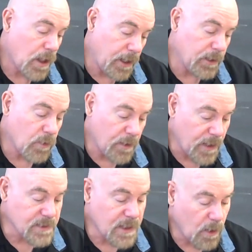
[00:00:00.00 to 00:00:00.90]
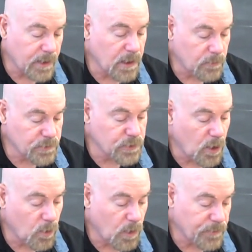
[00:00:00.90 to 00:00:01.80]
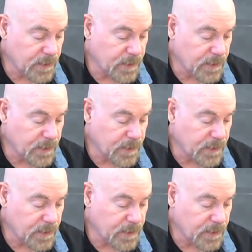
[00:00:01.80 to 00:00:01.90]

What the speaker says: Anyway, that's how I come to know what